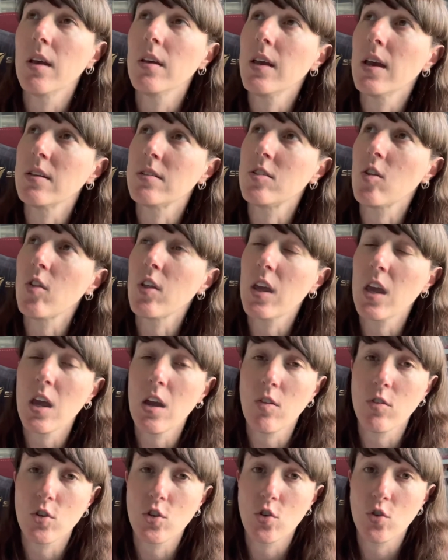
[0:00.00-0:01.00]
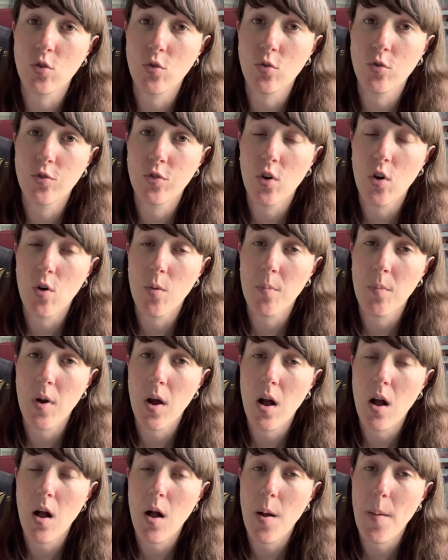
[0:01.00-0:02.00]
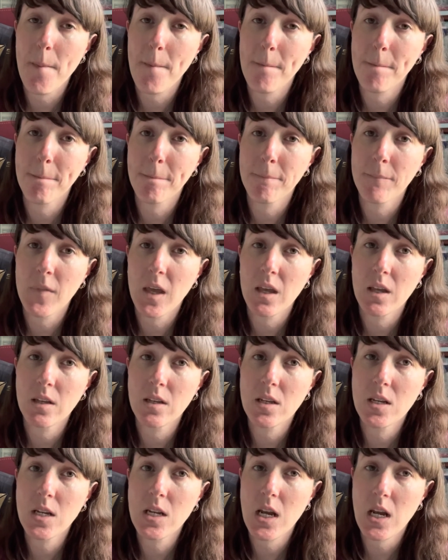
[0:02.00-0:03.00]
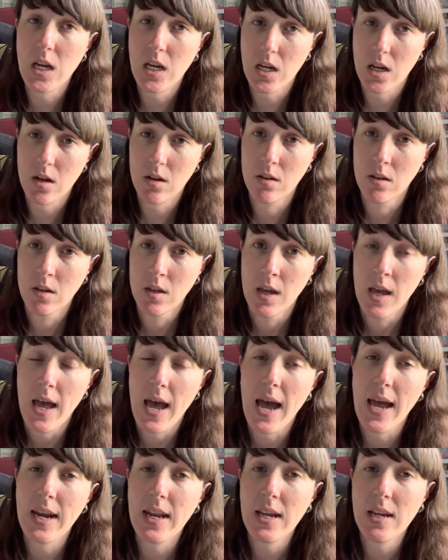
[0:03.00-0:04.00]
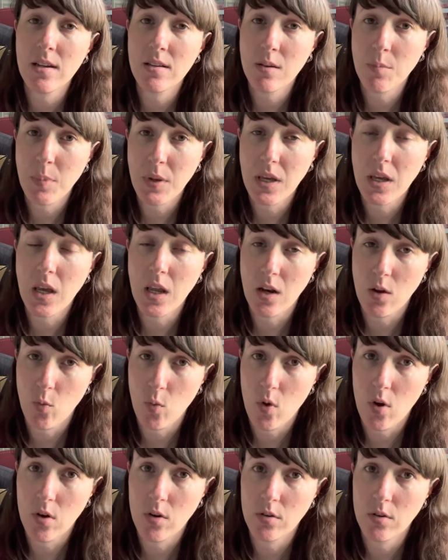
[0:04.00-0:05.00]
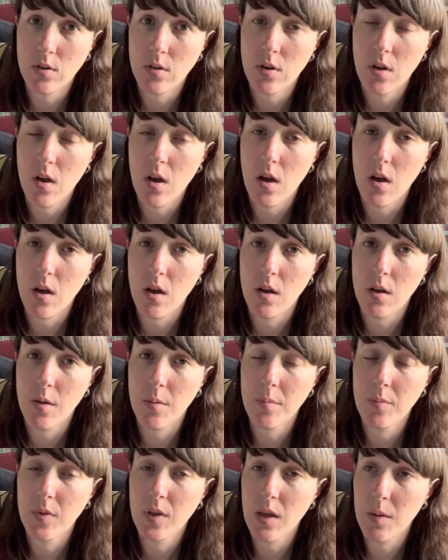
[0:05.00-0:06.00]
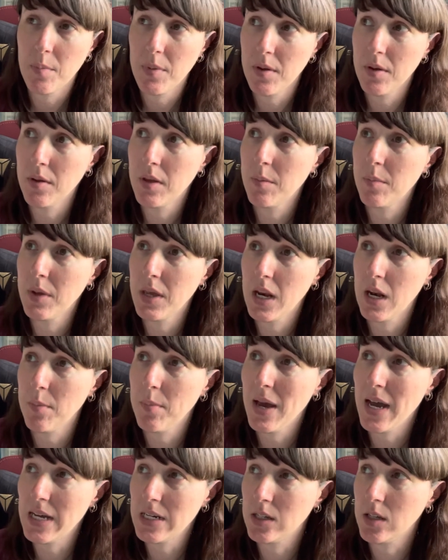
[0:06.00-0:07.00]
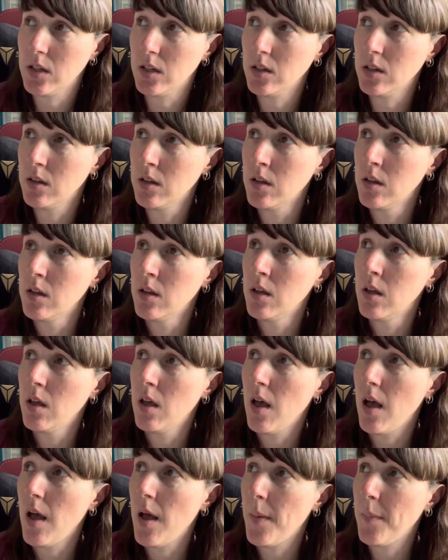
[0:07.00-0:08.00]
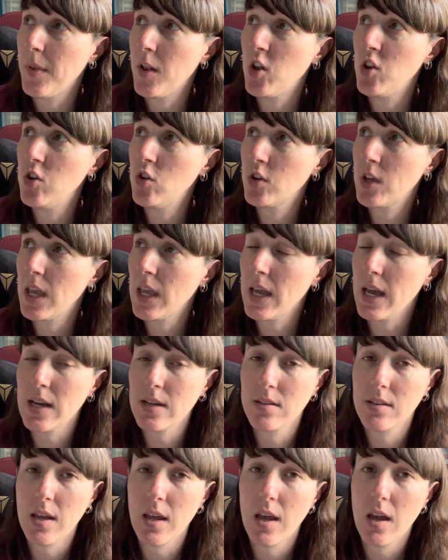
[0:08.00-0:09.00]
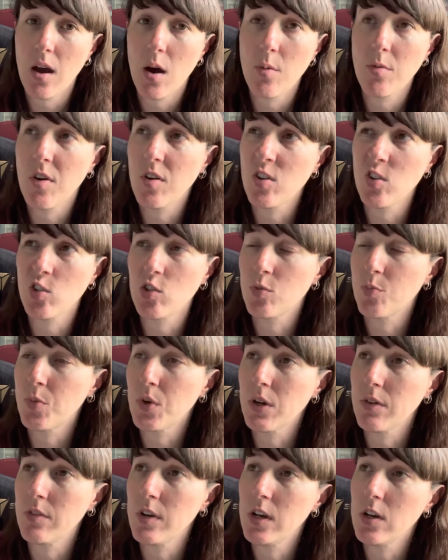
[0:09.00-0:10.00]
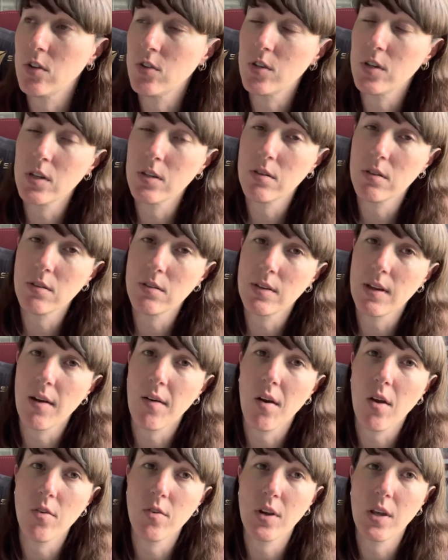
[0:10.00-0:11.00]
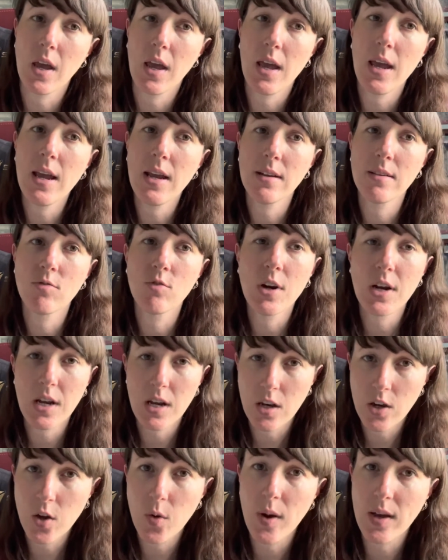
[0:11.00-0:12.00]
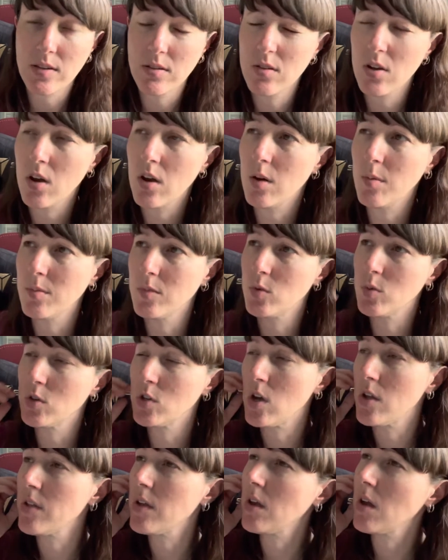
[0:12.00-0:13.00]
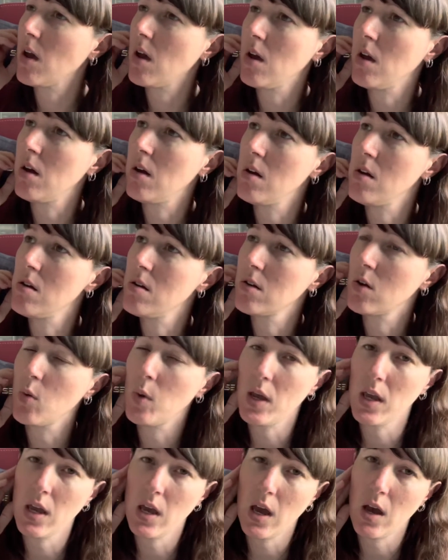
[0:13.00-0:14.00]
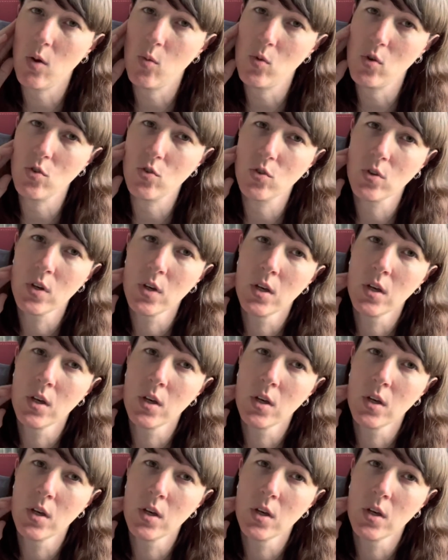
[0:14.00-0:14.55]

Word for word: Yes, yeah, so the Kira shawl from um, Tinna. And it is a beginner one, uh, beginner pattern. Um, looking at it, I've only just briefly looked at it since downloading it. It's written in US terms, which I think her queen cat was.